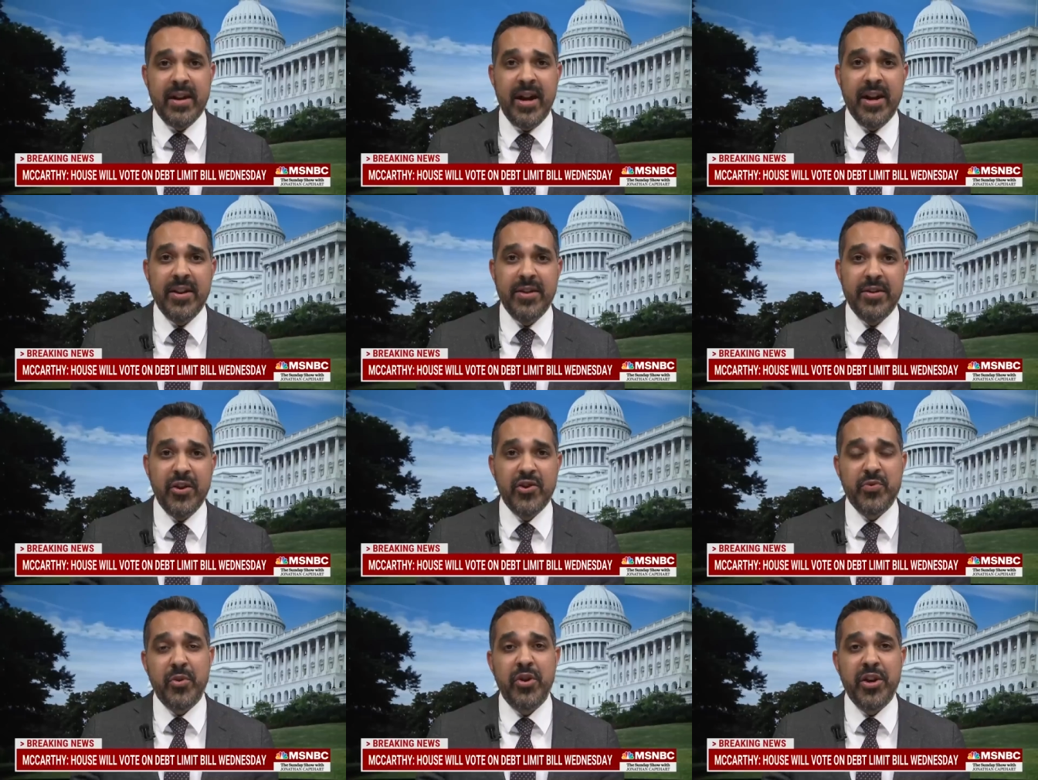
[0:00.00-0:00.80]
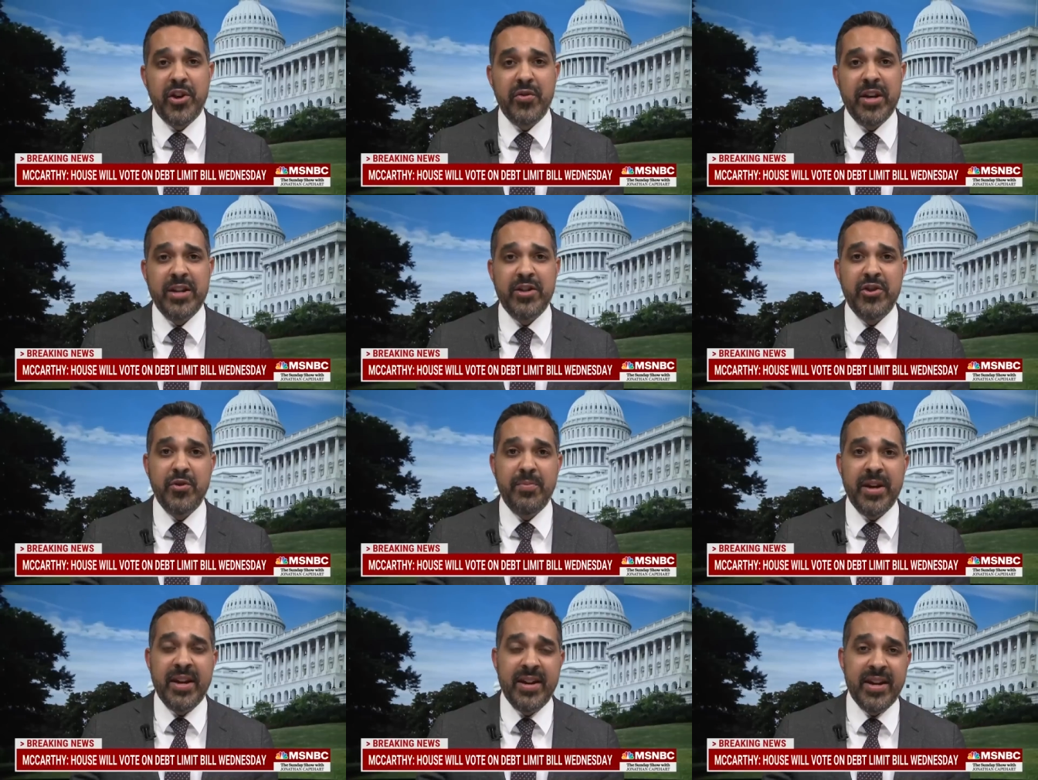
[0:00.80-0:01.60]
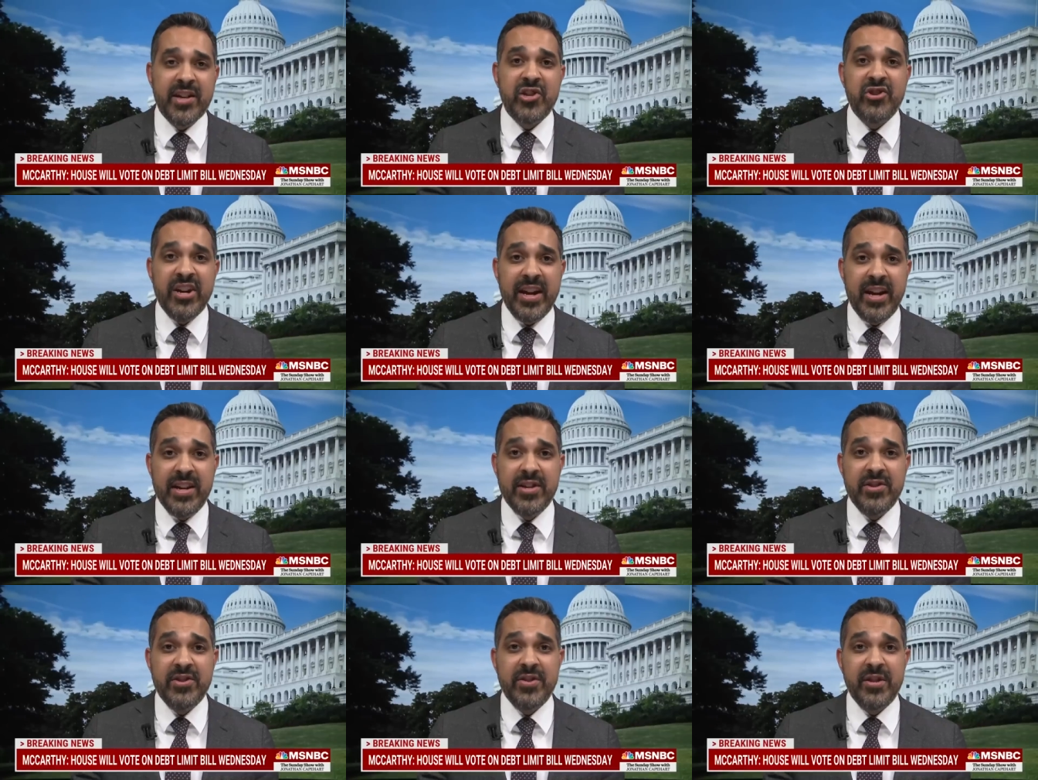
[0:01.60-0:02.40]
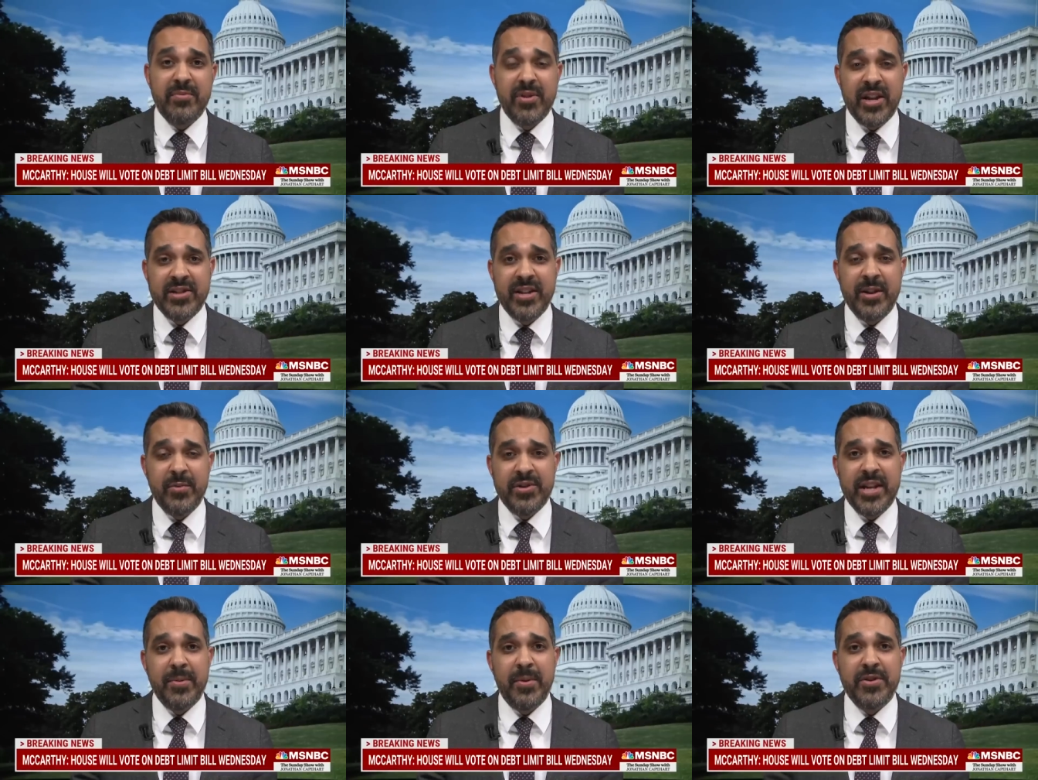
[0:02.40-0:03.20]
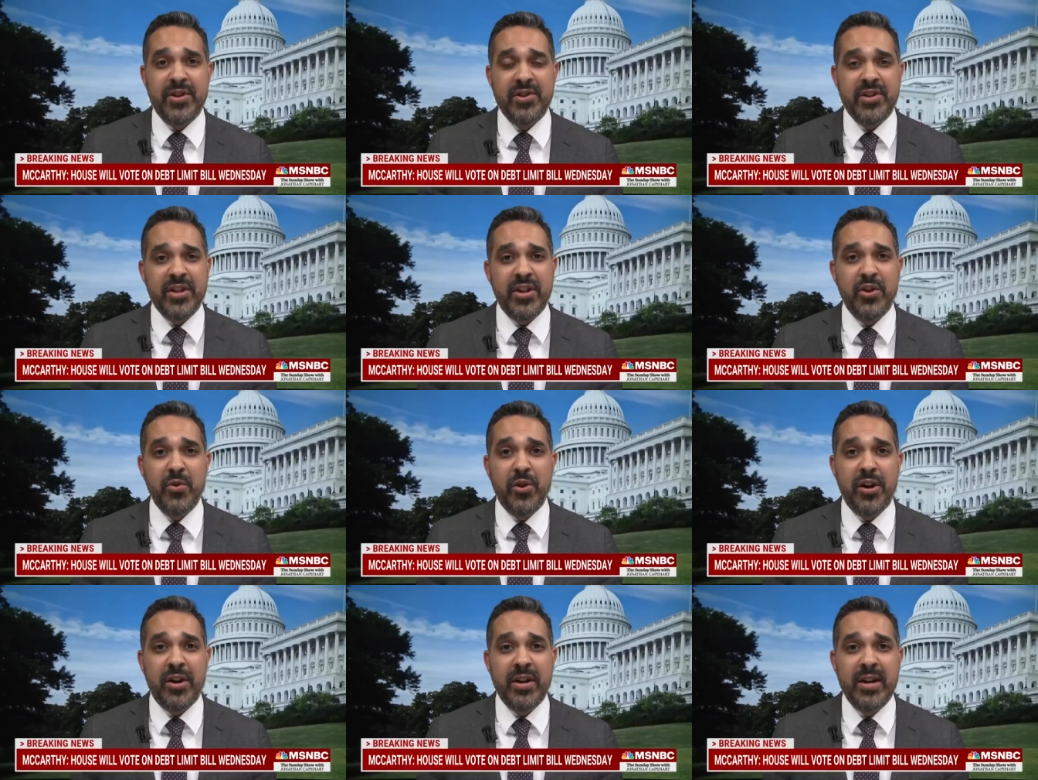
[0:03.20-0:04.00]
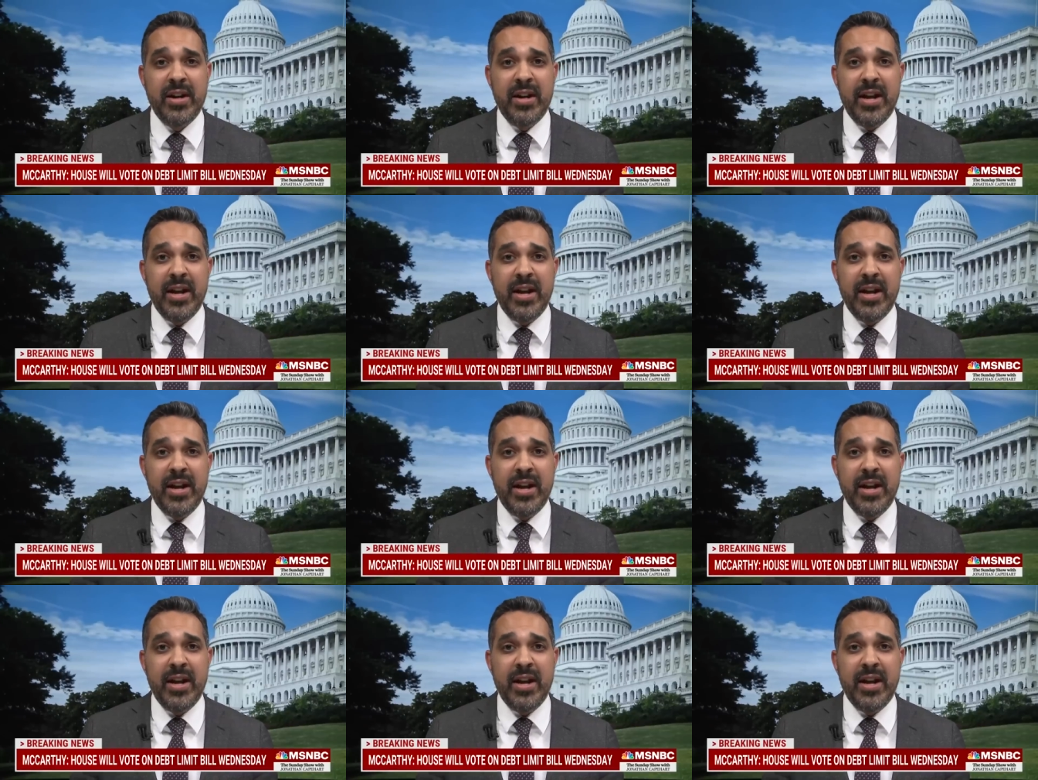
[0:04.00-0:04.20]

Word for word: Uh, those were agreed to, but in exchange, the president was able to secure